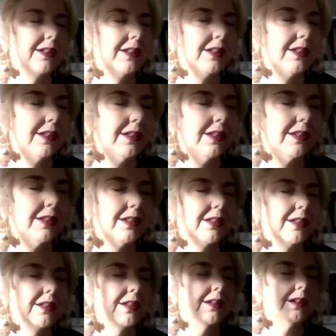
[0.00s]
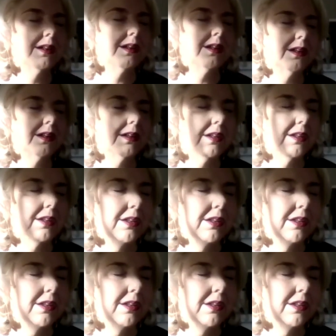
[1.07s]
[no speech]